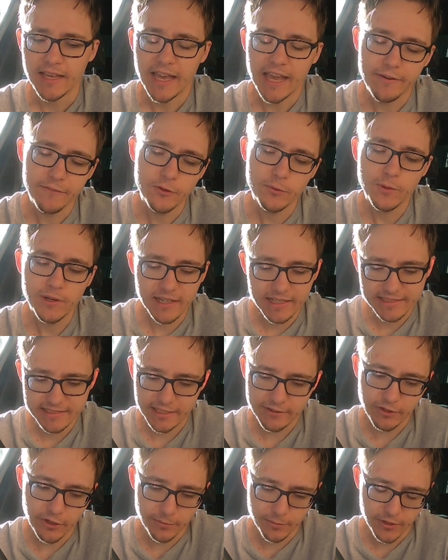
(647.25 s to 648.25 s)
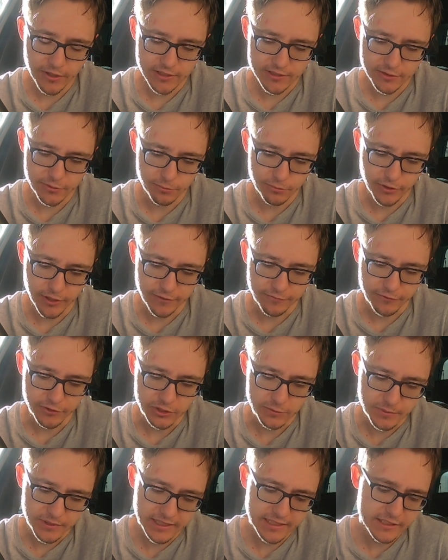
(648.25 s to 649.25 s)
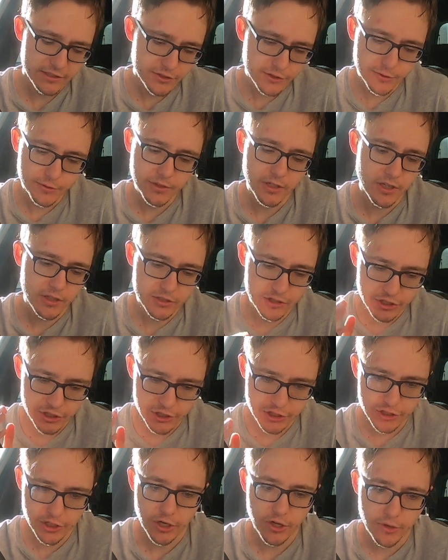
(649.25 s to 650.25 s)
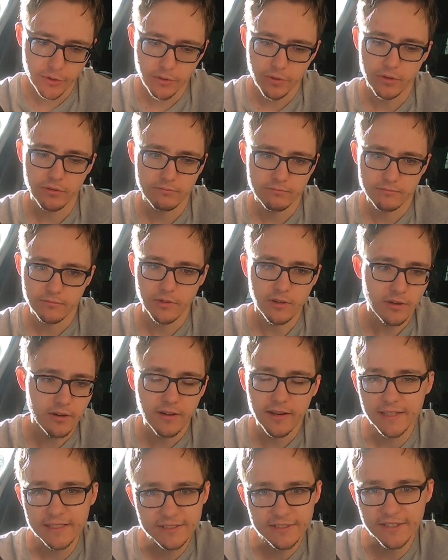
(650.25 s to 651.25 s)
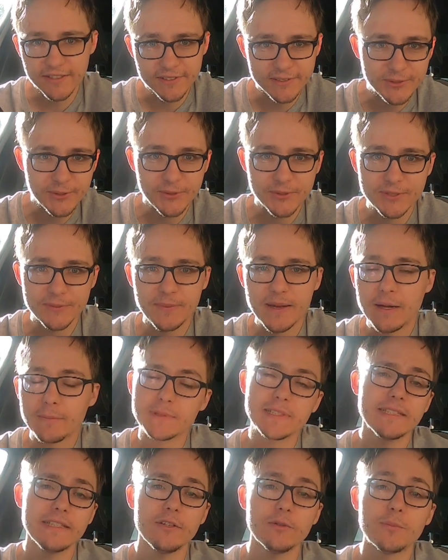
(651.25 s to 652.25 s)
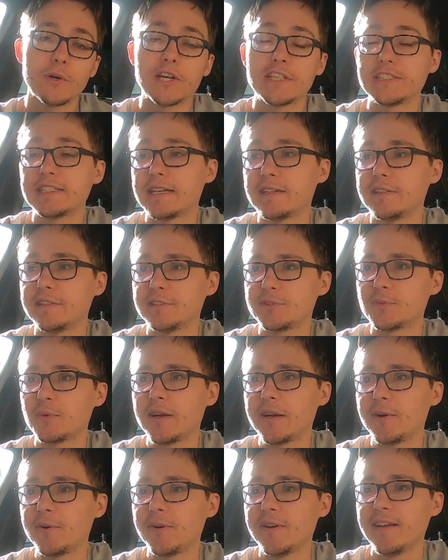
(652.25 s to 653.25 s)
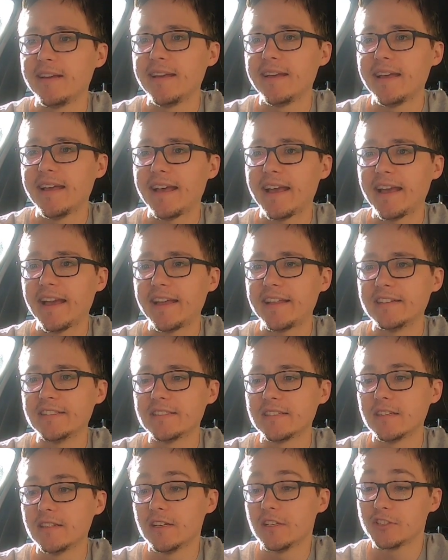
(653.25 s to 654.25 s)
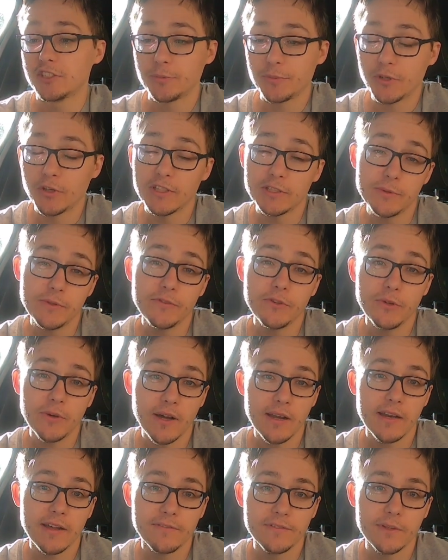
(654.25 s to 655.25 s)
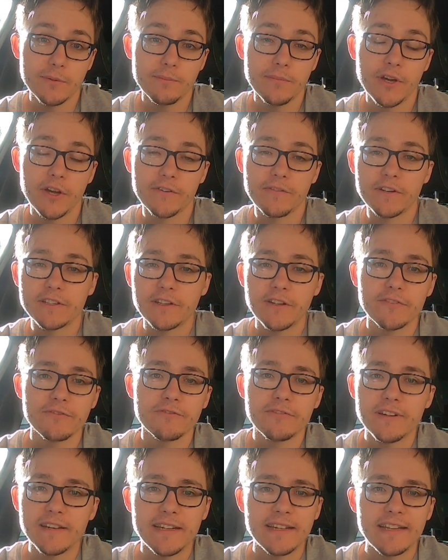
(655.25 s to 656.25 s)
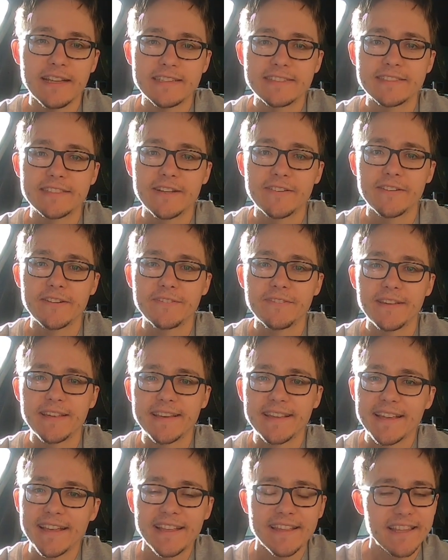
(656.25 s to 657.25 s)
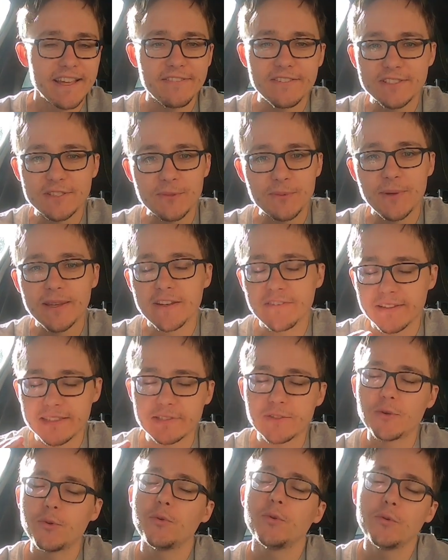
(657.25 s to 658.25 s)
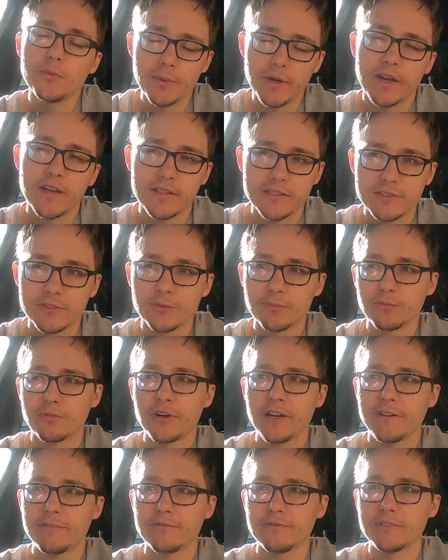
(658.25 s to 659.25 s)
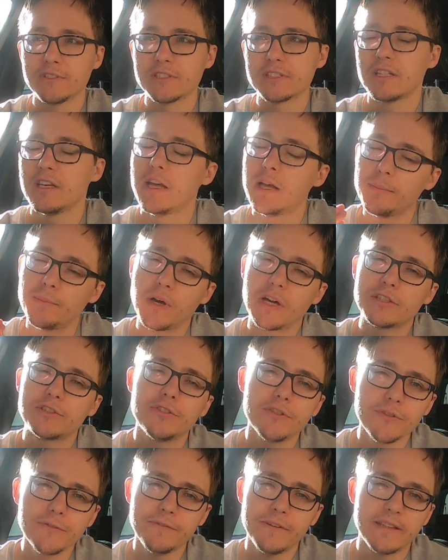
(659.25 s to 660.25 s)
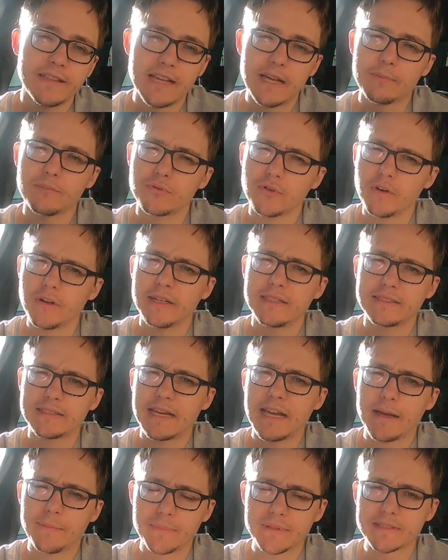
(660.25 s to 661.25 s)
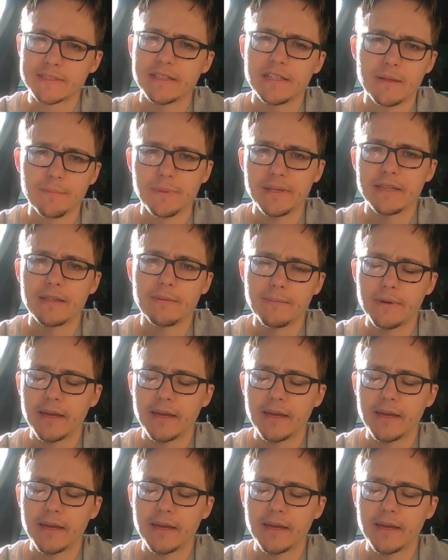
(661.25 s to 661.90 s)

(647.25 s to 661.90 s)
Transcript: everyone has their own personal preference, but these two cars are so highly kind of talked about, particularly on my channel as well. And to be honest with you, I love them both. I don't really necessarily think there is a winner. It's all personal preference. But I do think that price gap is going to be the